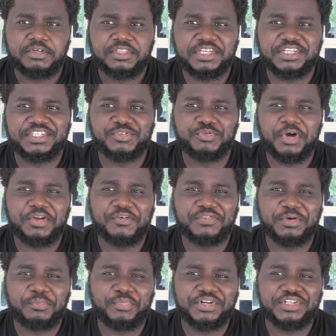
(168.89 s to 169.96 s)
This is one of
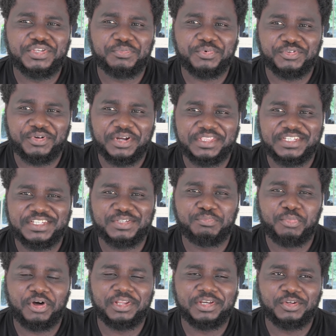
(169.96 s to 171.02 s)
the principles, right? This is
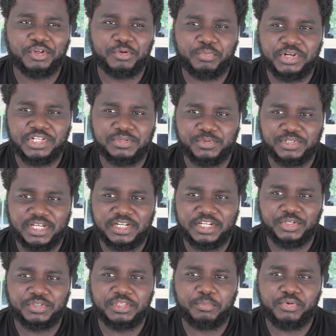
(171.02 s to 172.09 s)
Polyglot Principles. I
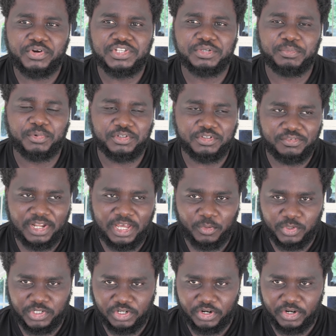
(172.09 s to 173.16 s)
teach you the principles of
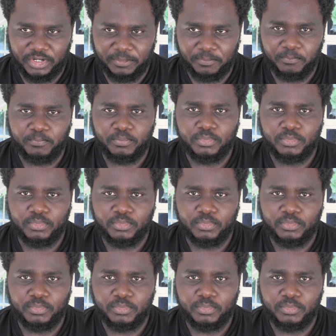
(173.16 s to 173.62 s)
language learning.